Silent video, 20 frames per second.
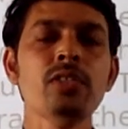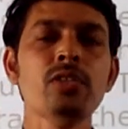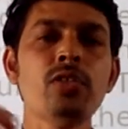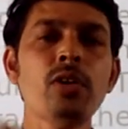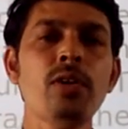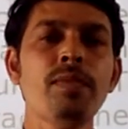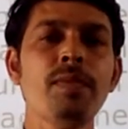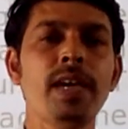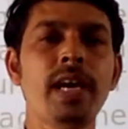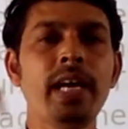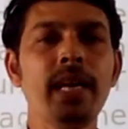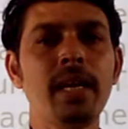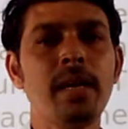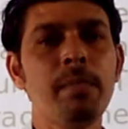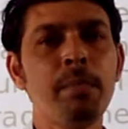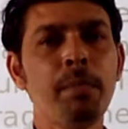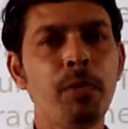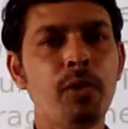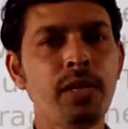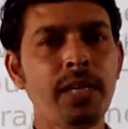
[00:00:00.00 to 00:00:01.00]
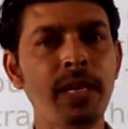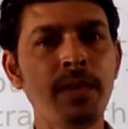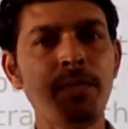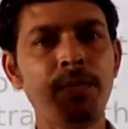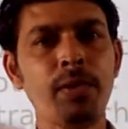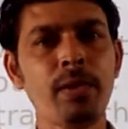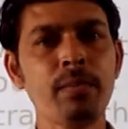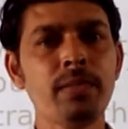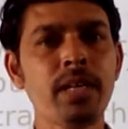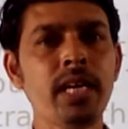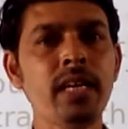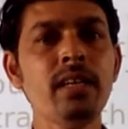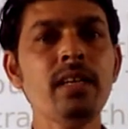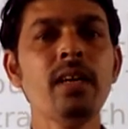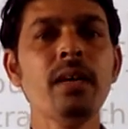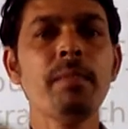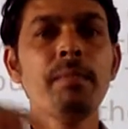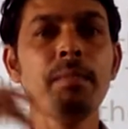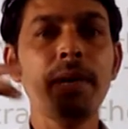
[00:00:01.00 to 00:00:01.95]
so we are importing from there.